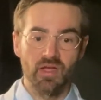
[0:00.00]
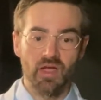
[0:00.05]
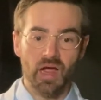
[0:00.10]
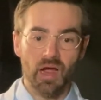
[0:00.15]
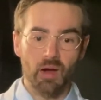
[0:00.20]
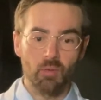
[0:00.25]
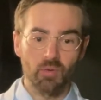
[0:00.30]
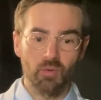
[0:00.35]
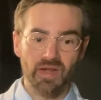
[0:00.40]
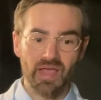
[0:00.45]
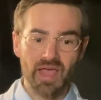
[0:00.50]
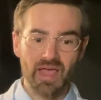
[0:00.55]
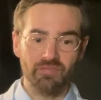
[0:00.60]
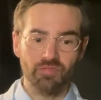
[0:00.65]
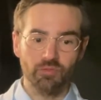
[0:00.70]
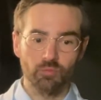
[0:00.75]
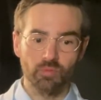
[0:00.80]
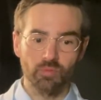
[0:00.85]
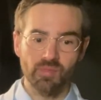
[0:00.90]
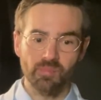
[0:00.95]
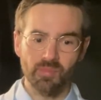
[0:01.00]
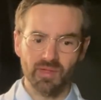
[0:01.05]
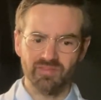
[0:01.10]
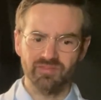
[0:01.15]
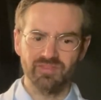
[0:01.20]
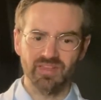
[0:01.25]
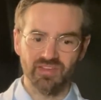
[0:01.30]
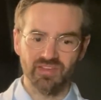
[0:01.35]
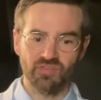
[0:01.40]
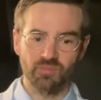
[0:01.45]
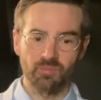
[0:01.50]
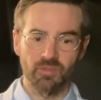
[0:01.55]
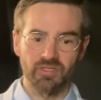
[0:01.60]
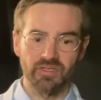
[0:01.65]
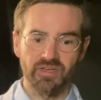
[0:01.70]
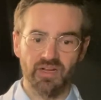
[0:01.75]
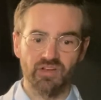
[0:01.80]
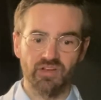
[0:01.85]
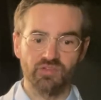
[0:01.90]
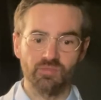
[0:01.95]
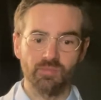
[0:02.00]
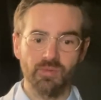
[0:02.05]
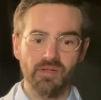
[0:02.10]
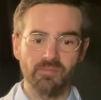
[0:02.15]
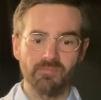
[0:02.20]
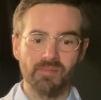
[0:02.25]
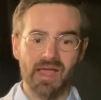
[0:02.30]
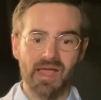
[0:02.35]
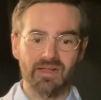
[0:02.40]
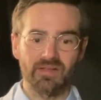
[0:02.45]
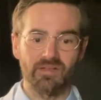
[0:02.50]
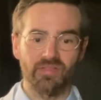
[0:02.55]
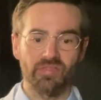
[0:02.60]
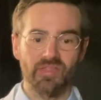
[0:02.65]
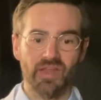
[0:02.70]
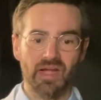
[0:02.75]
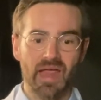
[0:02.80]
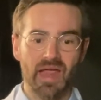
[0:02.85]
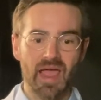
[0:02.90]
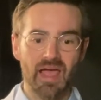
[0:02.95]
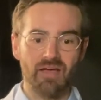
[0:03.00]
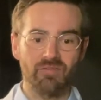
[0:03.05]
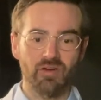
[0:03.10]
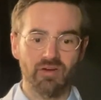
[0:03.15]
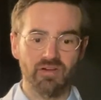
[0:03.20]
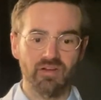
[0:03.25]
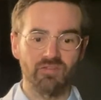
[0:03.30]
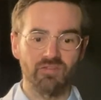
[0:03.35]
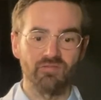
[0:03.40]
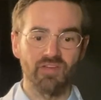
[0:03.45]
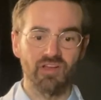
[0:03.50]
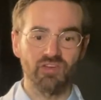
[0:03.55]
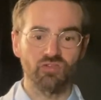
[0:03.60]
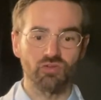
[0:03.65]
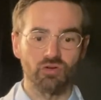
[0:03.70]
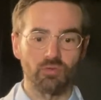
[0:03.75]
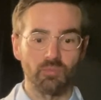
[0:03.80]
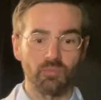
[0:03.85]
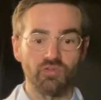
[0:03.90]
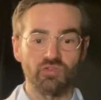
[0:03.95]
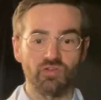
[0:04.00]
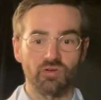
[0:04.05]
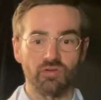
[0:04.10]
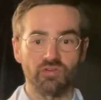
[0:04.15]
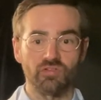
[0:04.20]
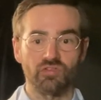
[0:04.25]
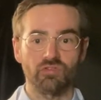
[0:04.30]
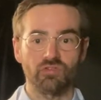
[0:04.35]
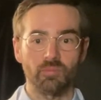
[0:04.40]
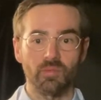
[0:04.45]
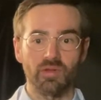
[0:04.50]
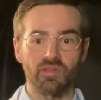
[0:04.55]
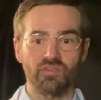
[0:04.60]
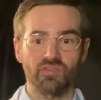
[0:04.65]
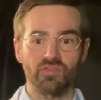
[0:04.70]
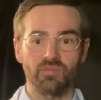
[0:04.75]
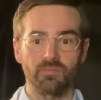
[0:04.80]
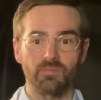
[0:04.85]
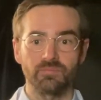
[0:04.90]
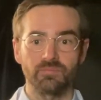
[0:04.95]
I want to have the rhythmic flexibility on speed bag that I have on conventional musical instruments.